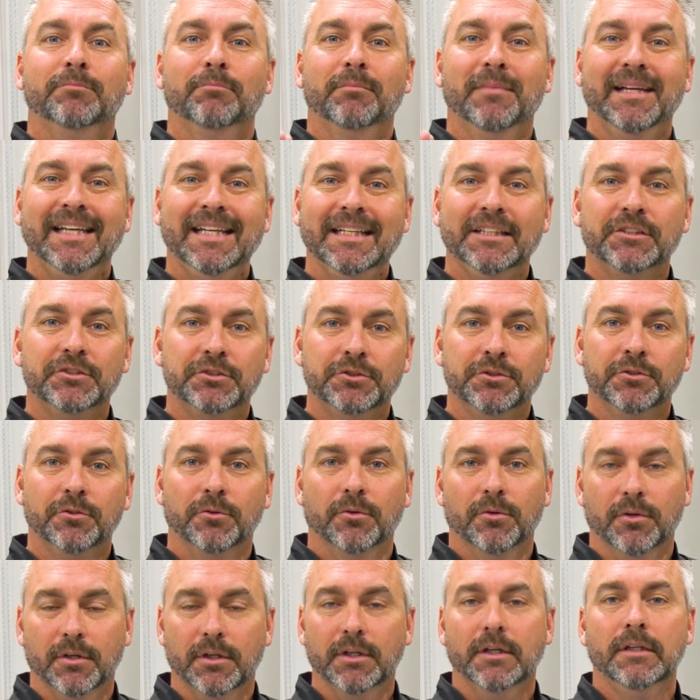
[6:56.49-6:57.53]
Make
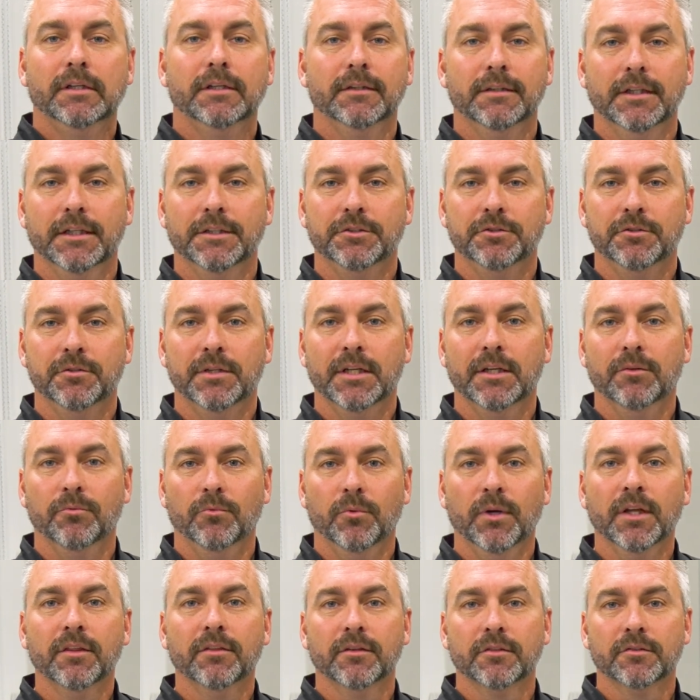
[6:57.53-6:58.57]
sure that you get
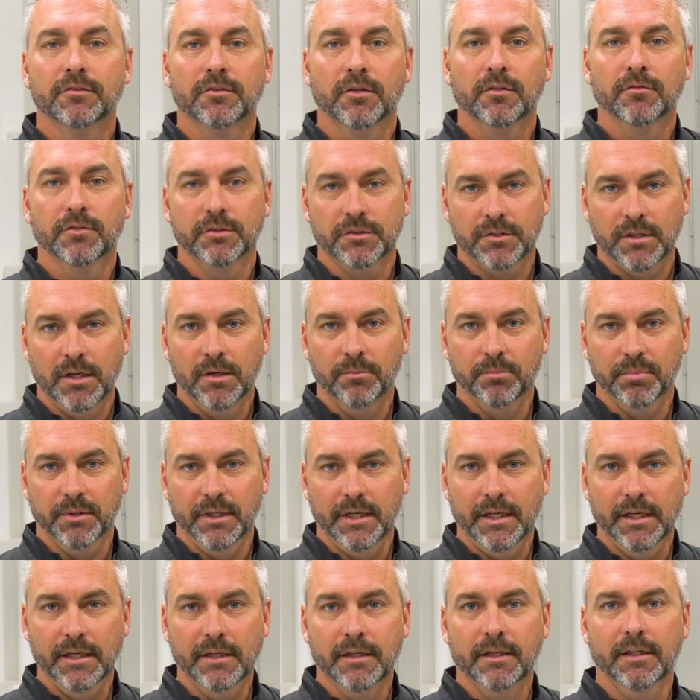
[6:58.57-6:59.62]
with the service
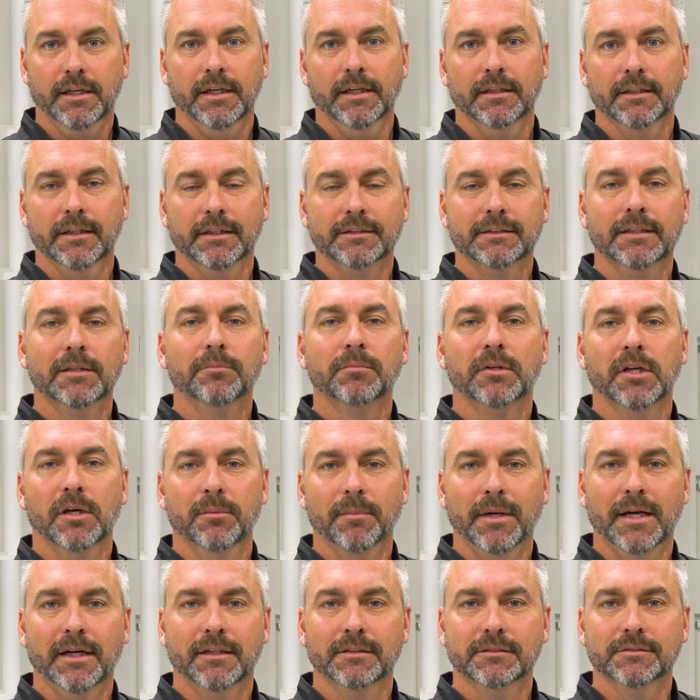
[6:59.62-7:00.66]
company and let them
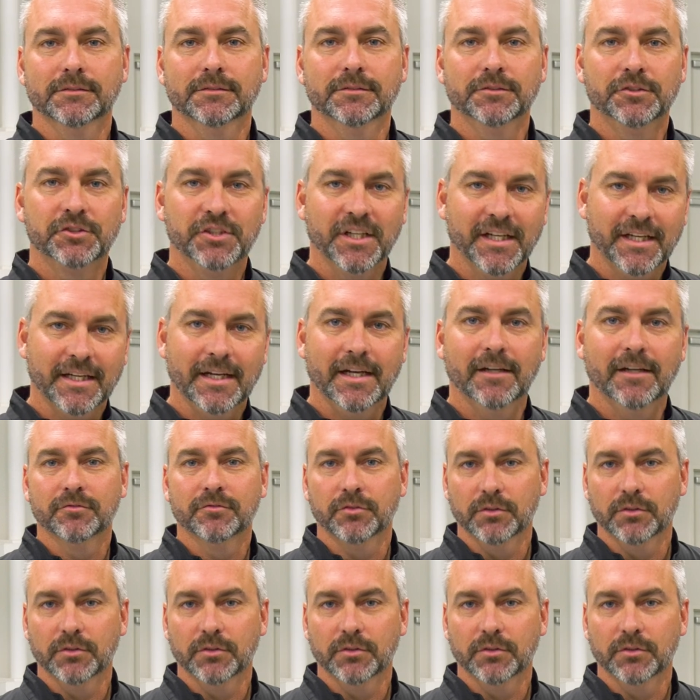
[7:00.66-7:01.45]
come out and check